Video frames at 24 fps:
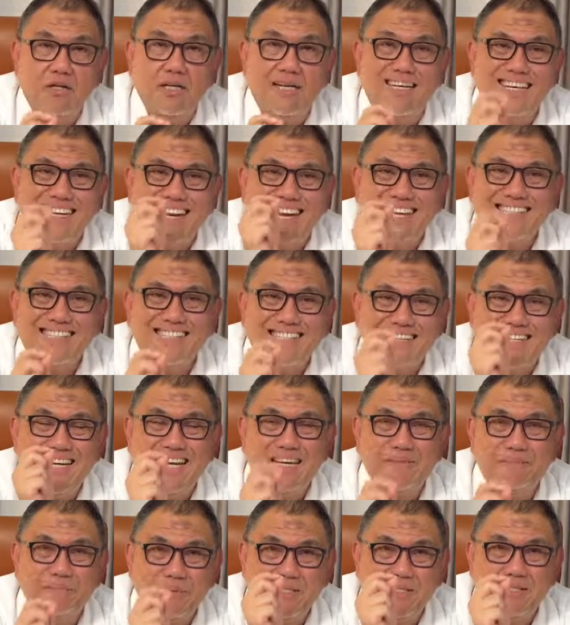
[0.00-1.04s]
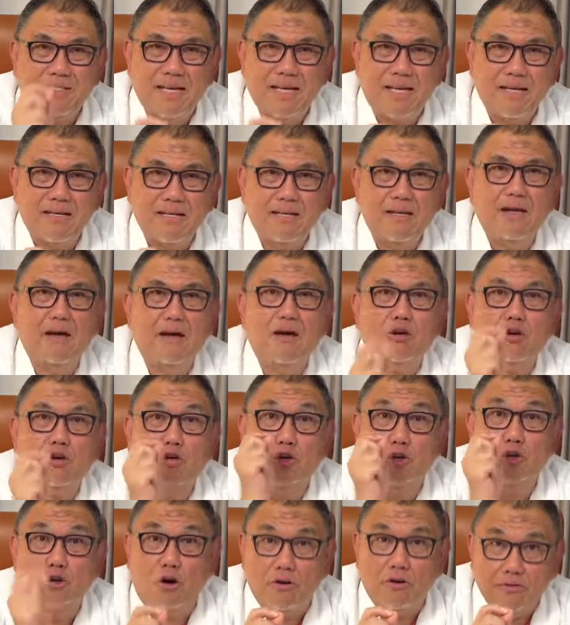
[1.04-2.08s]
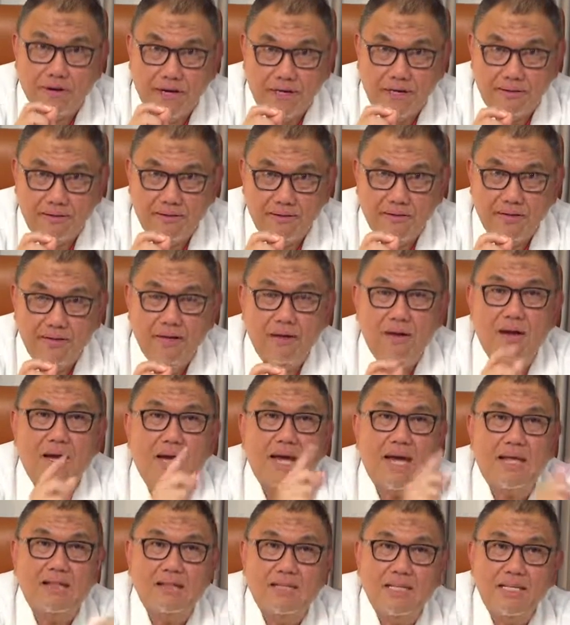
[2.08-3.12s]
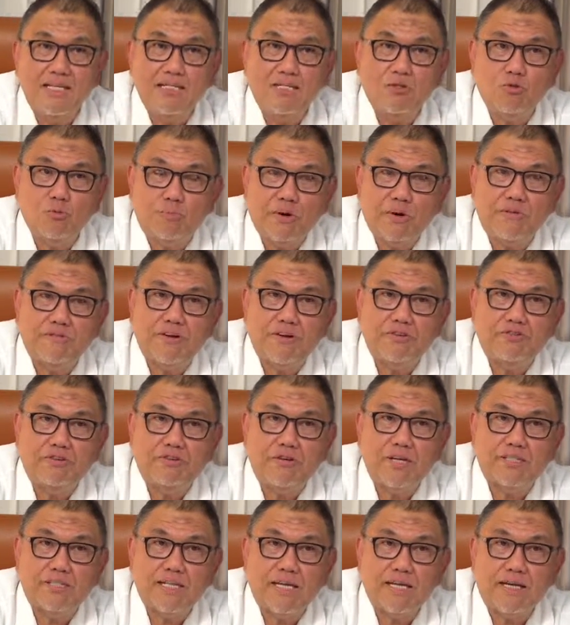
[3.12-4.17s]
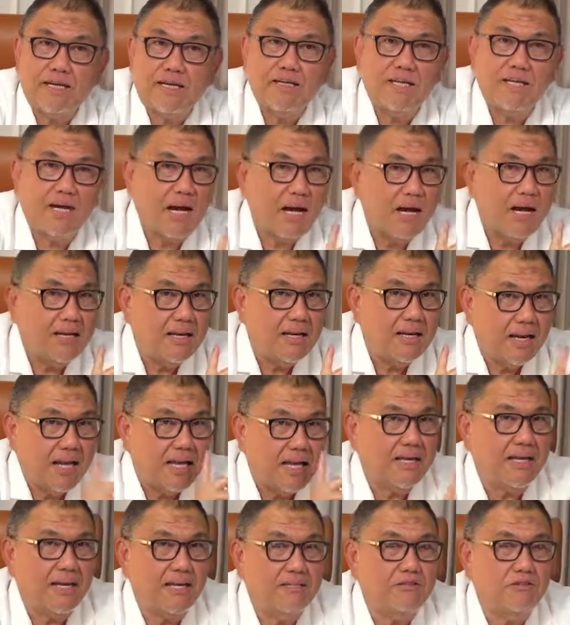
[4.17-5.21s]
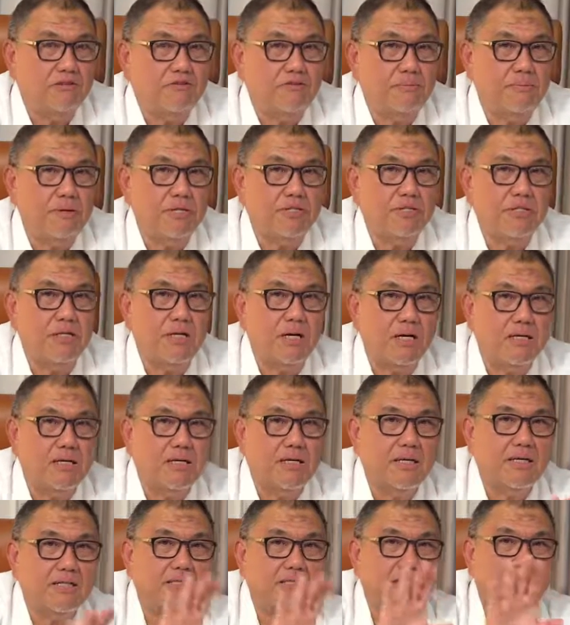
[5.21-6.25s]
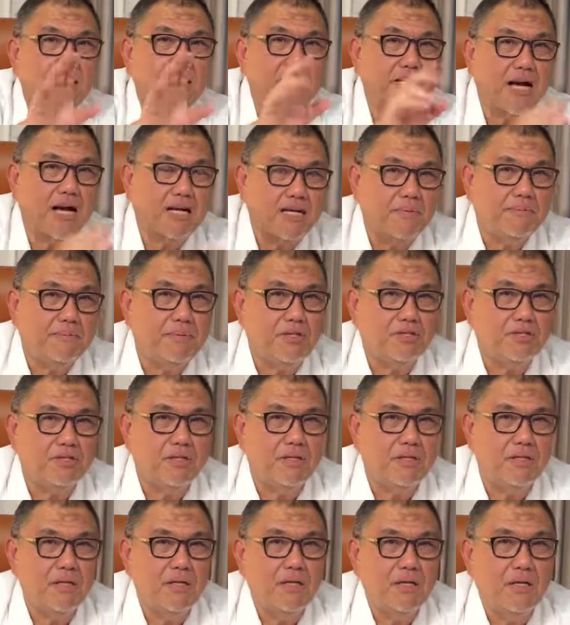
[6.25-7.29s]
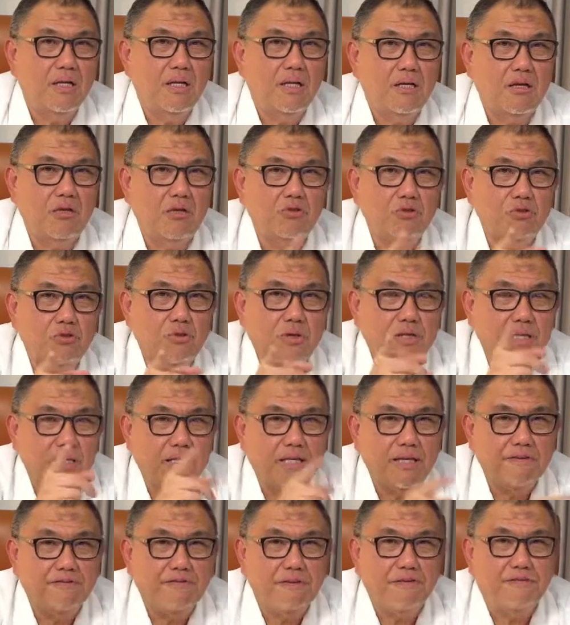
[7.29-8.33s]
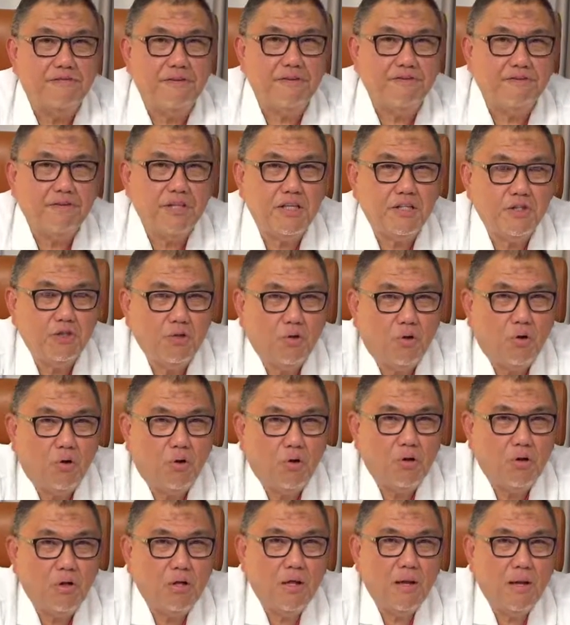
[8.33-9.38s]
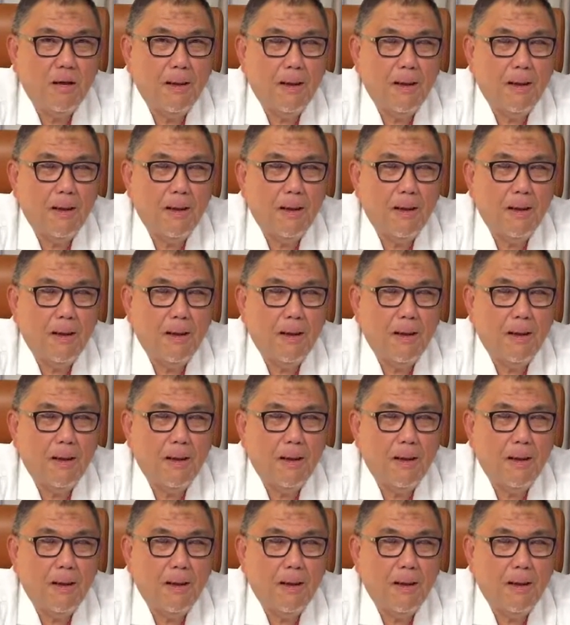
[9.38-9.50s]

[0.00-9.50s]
a 99% cure rate. And this supraventricular tachycardia, unlike atrial fibrillation, occurs in younger patients. Now, you don't want to give a 15-year-old